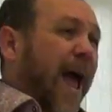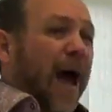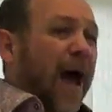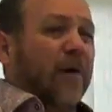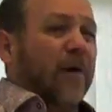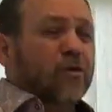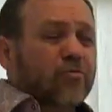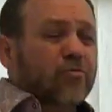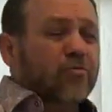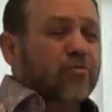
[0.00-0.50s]

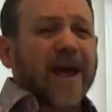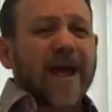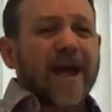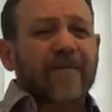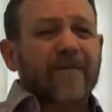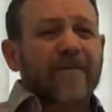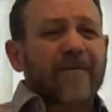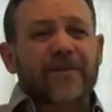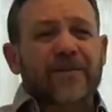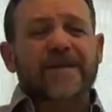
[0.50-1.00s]
how you can
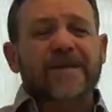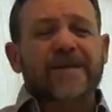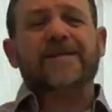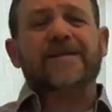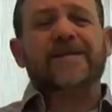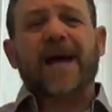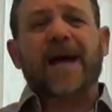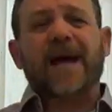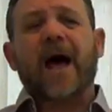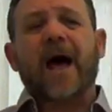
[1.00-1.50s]
have
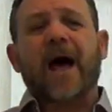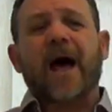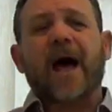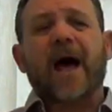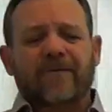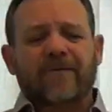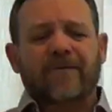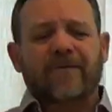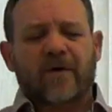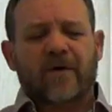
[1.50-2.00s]
this
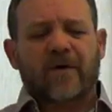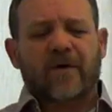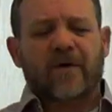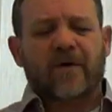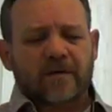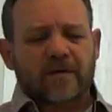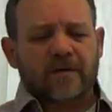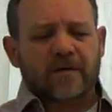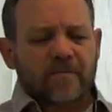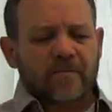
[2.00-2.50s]
kind of
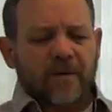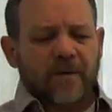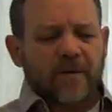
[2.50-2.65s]
faith,